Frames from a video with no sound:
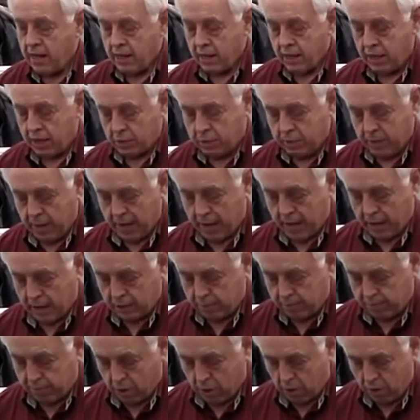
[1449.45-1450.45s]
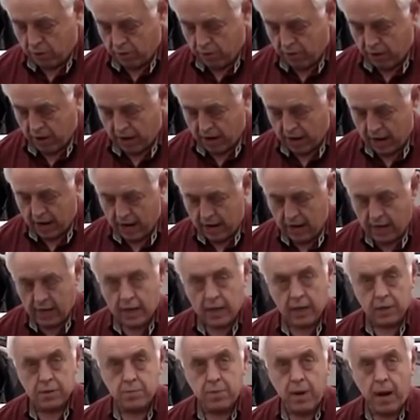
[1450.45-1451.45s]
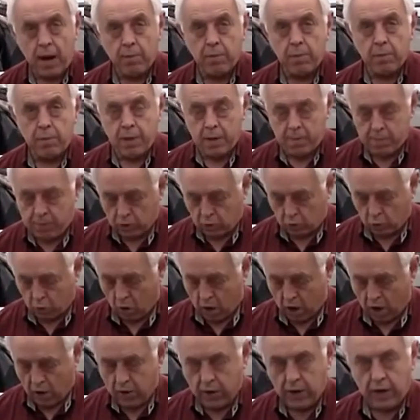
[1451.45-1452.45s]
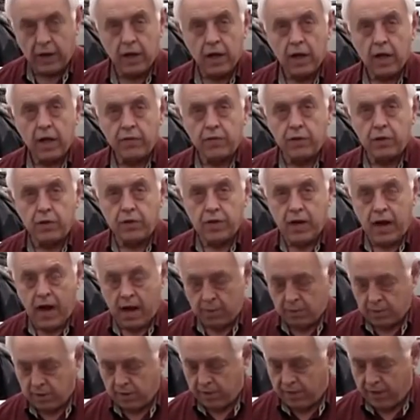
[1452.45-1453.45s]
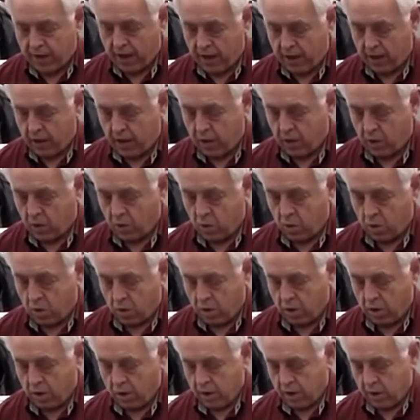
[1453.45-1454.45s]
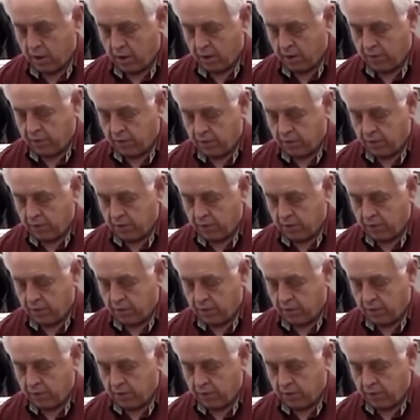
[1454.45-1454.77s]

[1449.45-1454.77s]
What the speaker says: This plant is bone dry, and it's probably been missed watering a few times. I found it in the corner of the